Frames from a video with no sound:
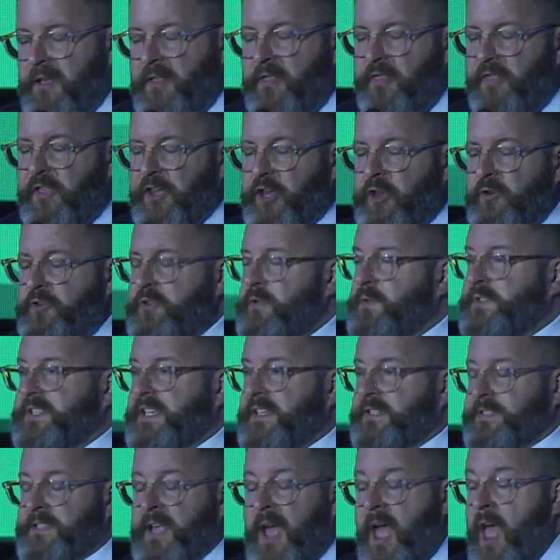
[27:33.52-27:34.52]
The good news
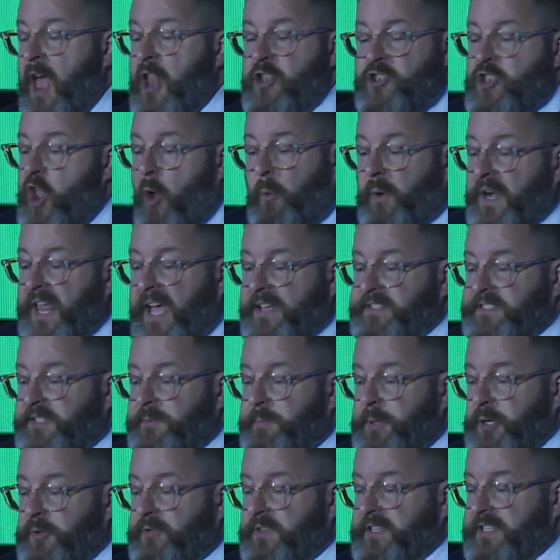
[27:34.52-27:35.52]
is, no one has to
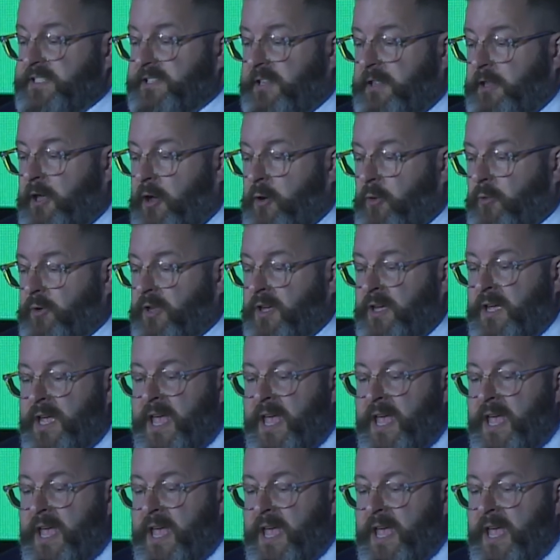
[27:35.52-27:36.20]
build these alone.